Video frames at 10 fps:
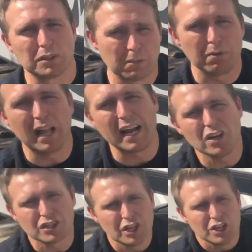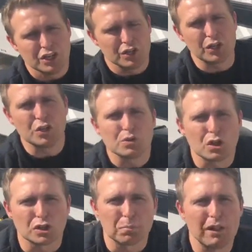with some pliers. You can use
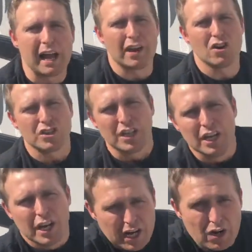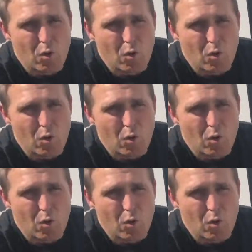those pliers in